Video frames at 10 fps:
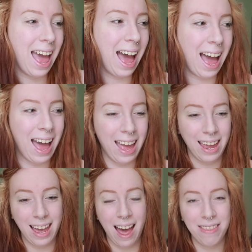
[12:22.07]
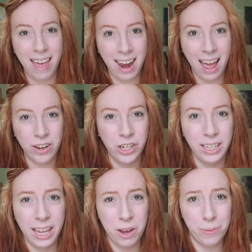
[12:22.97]
I got that actually
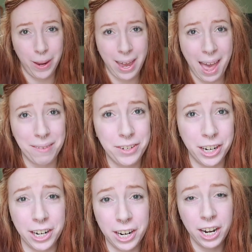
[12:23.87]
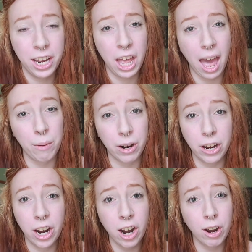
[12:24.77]
like a week after our
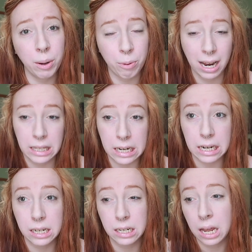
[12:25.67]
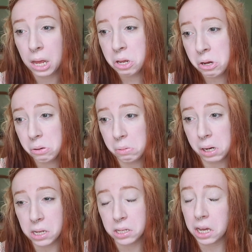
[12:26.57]
current president
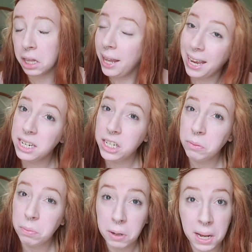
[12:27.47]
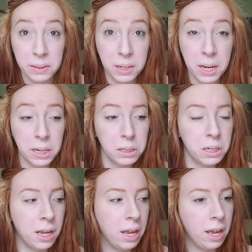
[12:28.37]
was elected
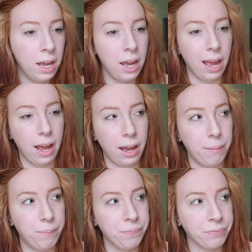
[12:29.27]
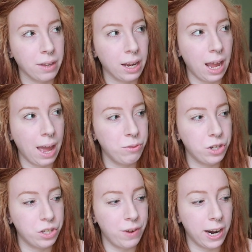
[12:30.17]
president. I was
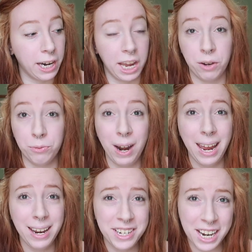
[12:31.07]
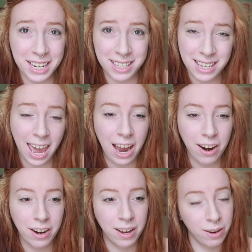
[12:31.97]
just very enraged and
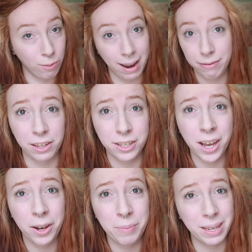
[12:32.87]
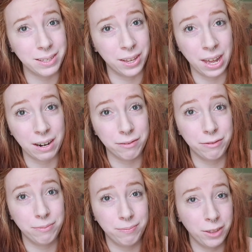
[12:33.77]
scared, rightfully so, because look at
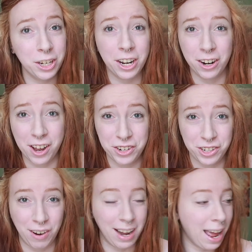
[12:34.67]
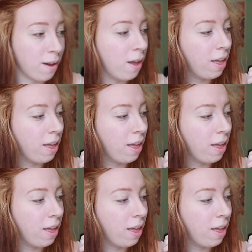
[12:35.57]
our country right now.